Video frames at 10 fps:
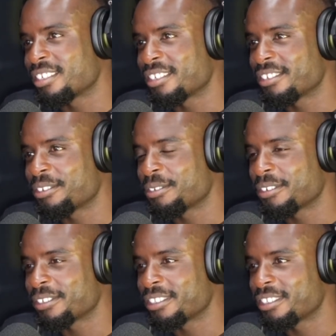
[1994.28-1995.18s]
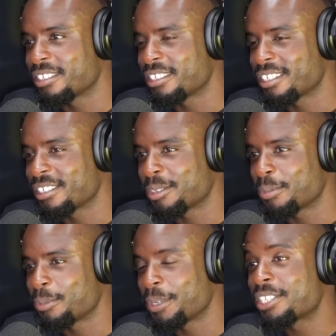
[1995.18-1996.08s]
I don't know how to say this,
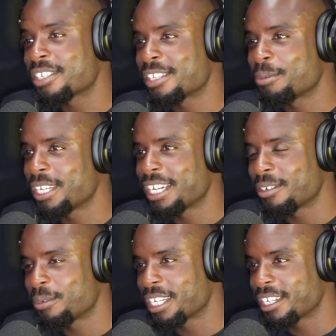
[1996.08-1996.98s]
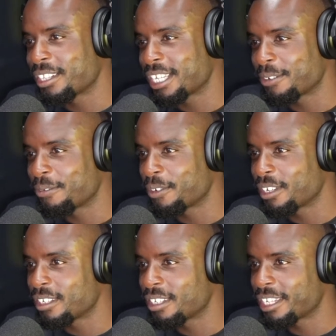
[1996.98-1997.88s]
but basically we had we had a lot of
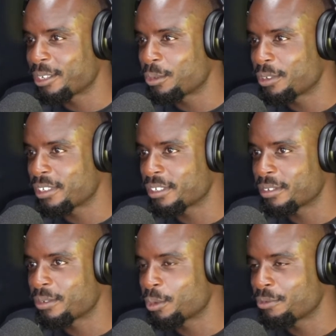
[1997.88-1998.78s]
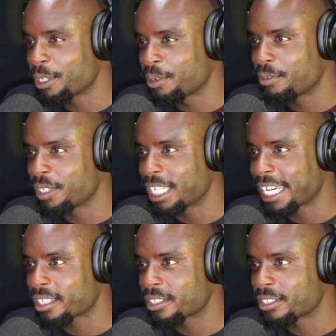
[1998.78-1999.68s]
fun and we were were very
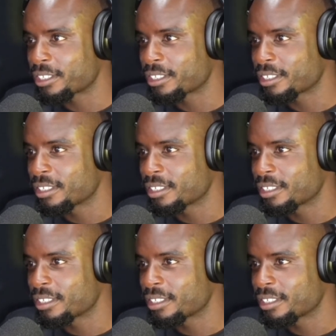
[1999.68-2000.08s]
relaxed